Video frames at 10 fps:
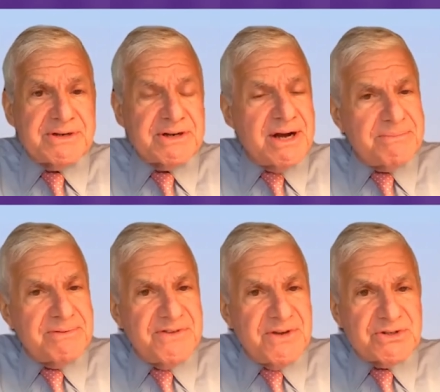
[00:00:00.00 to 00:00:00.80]
And a couple
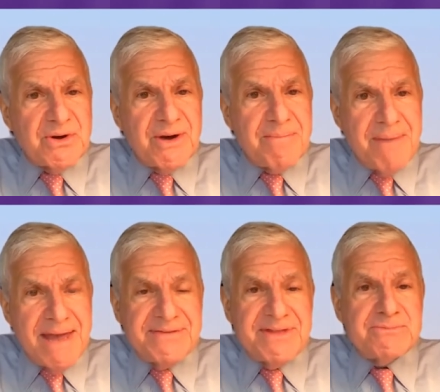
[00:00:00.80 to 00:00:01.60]
of years ago, I
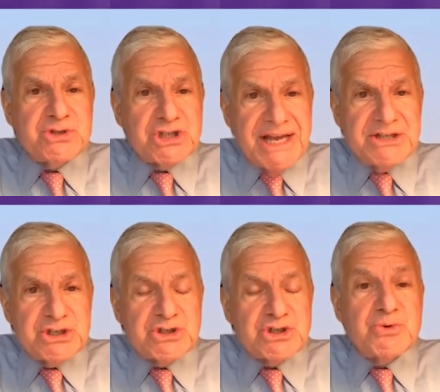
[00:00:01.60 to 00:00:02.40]
made them change
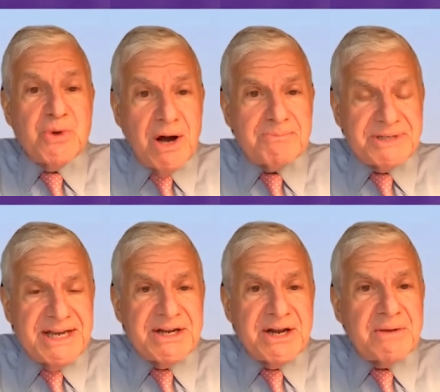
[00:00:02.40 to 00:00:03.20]
it to
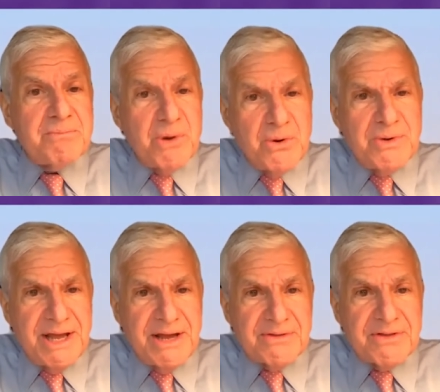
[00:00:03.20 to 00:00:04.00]
update on bone
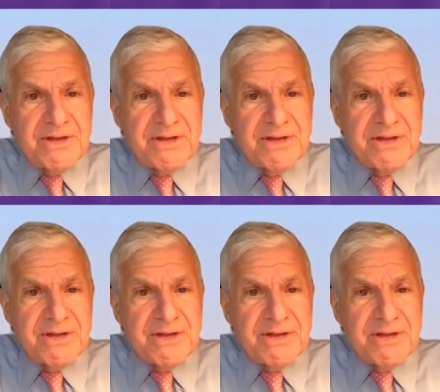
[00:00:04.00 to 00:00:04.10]
health.